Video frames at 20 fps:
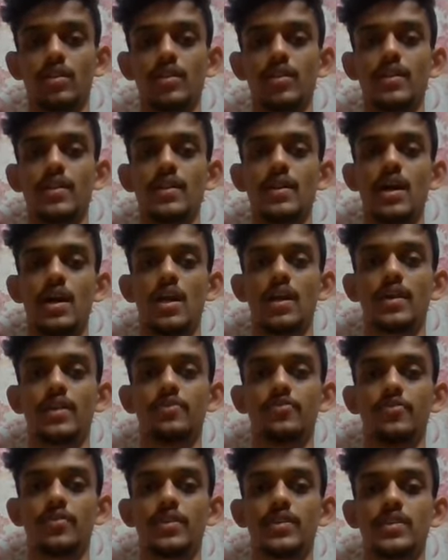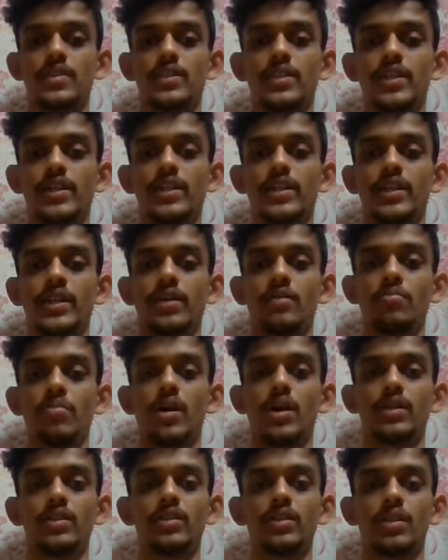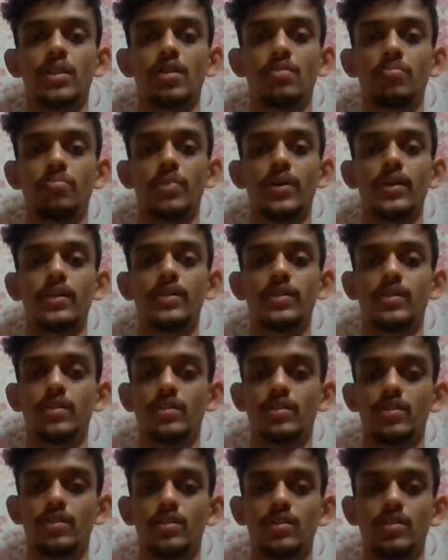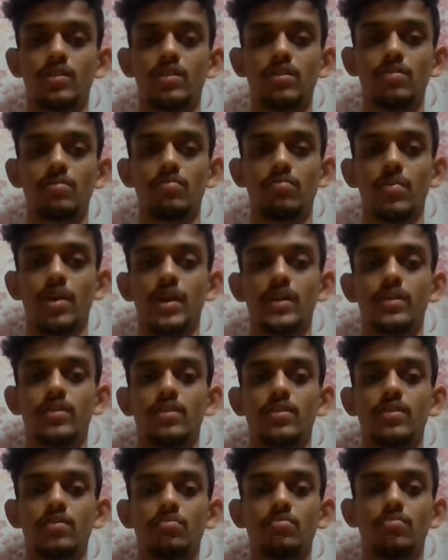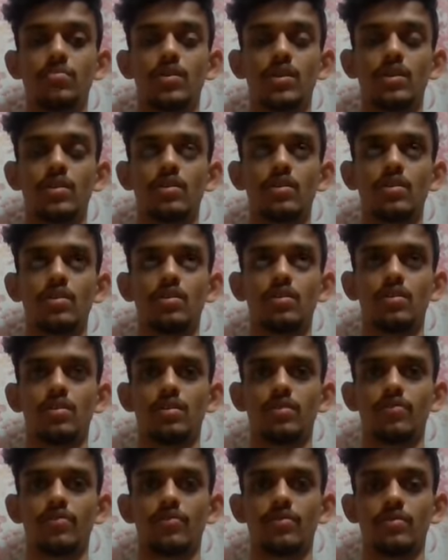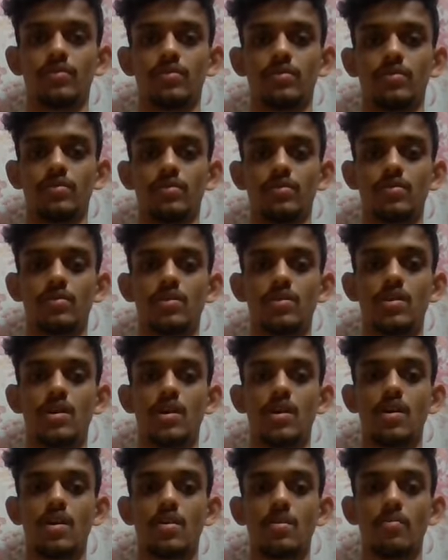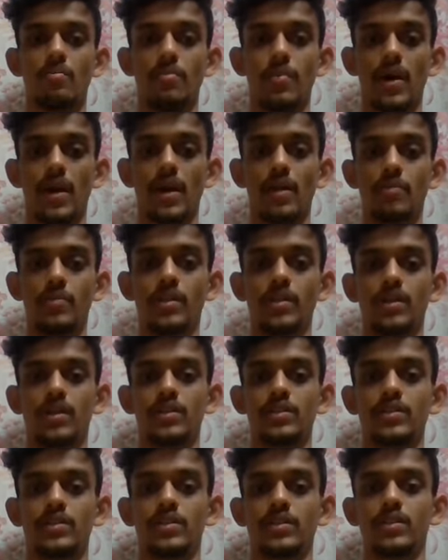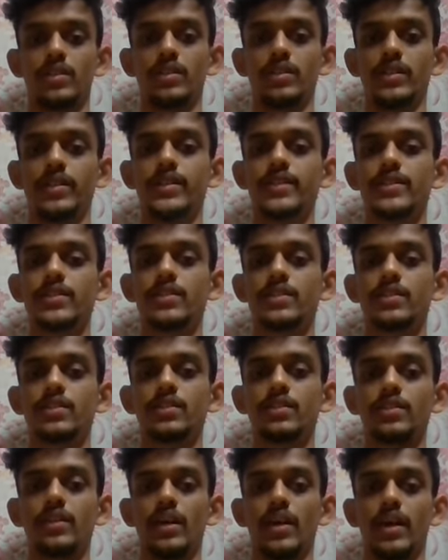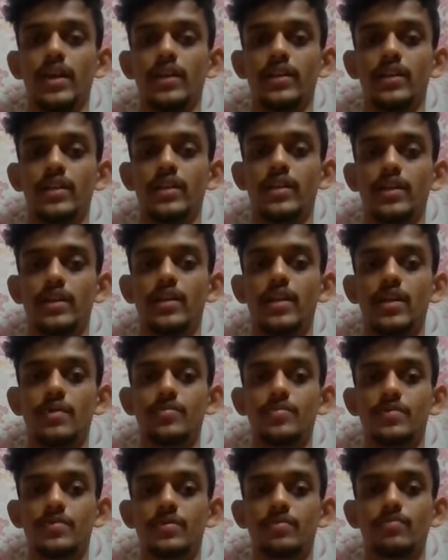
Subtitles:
They are differentiated by the compiler by the number of parameters in the list and their types.